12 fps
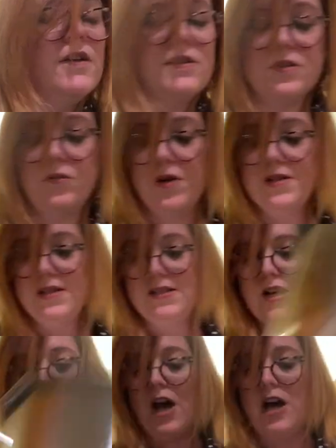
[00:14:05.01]
So once it's
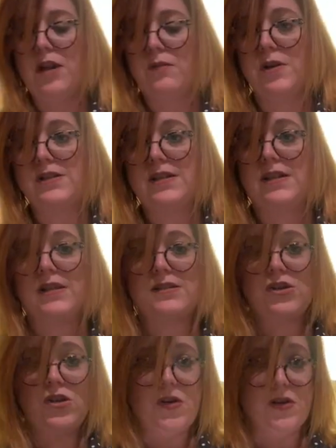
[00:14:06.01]
hot and once it has
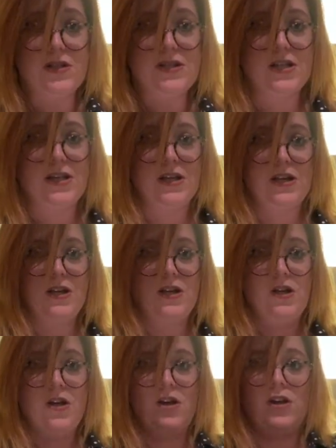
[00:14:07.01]
cooked,
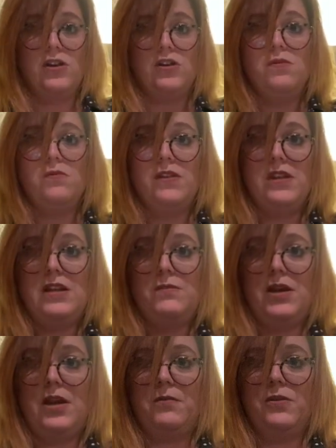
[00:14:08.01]
you will then
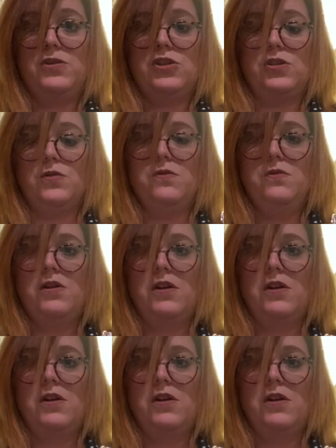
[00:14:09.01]
be able to